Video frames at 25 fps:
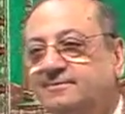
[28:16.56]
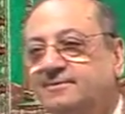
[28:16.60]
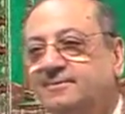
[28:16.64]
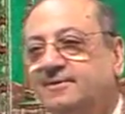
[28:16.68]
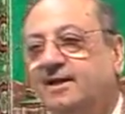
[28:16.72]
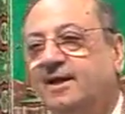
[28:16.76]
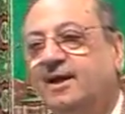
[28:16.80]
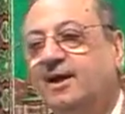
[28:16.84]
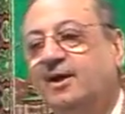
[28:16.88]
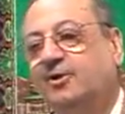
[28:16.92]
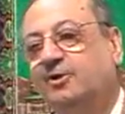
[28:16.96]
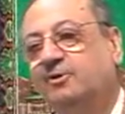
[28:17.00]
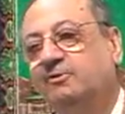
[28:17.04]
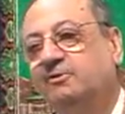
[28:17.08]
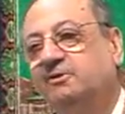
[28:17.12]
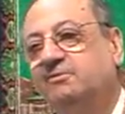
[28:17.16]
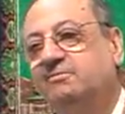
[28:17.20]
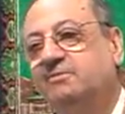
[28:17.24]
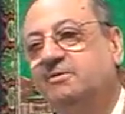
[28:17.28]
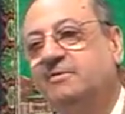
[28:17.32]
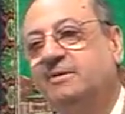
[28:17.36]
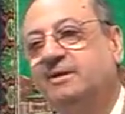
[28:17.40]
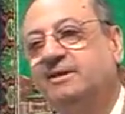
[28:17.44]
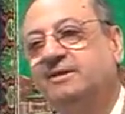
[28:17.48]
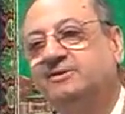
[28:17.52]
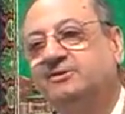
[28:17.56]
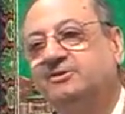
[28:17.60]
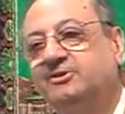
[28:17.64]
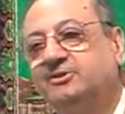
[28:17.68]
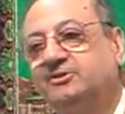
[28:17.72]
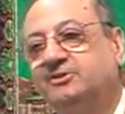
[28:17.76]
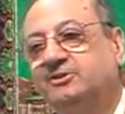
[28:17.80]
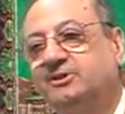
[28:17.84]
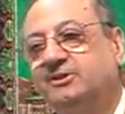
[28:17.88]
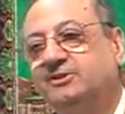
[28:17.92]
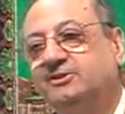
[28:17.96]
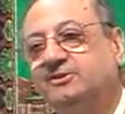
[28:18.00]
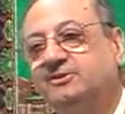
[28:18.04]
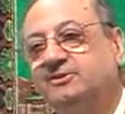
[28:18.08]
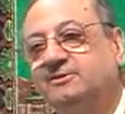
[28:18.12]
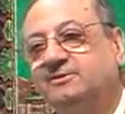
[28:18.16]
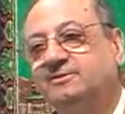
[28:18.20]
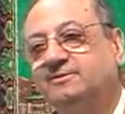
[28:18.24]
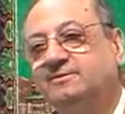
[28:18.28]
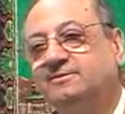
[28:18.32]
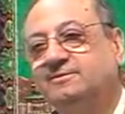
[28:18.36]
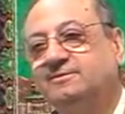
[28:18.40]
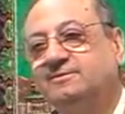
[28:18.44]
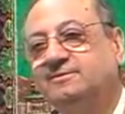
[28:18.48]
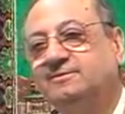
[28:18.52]
Are you with me, brothers and sisters?
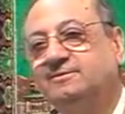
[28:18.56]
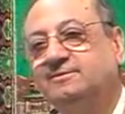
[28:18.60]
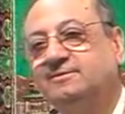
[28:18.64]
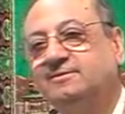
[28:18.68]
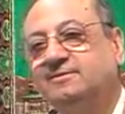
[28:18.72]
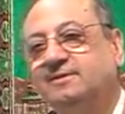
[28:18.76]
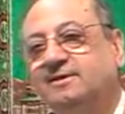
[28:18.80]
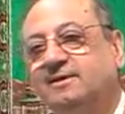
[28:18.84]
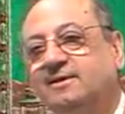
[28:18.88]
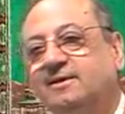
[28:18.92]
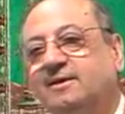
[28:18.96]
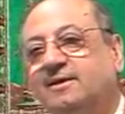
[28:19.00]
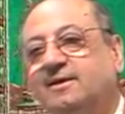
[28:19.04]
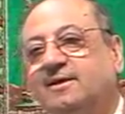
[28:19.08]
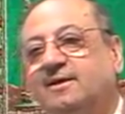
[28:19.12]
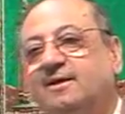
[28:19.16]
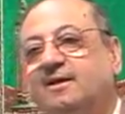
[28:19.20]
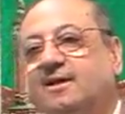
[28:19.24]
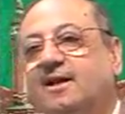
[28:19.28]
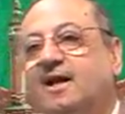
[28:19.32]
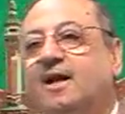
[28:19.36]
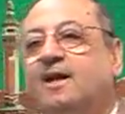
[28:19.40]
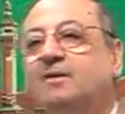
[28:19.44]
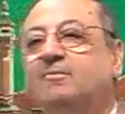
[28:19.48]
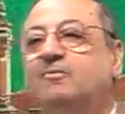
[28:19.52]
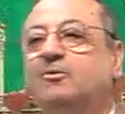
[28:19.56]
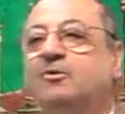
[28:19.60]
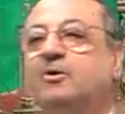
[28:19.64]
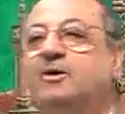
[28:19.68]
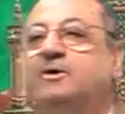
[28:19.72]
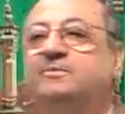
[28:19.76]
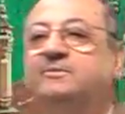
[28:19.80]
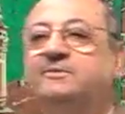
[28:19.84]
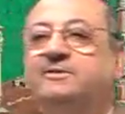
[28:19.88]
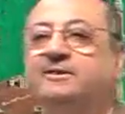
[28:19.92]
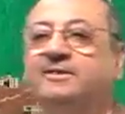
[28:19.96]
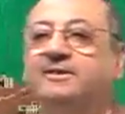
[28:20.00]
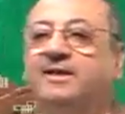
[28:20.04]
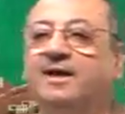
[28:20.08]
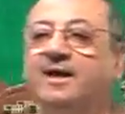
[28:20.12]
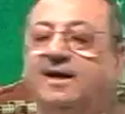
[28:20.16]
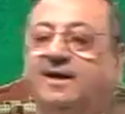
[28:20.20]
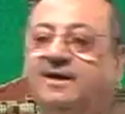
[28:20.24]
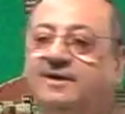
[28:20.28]
Lamu ibtida.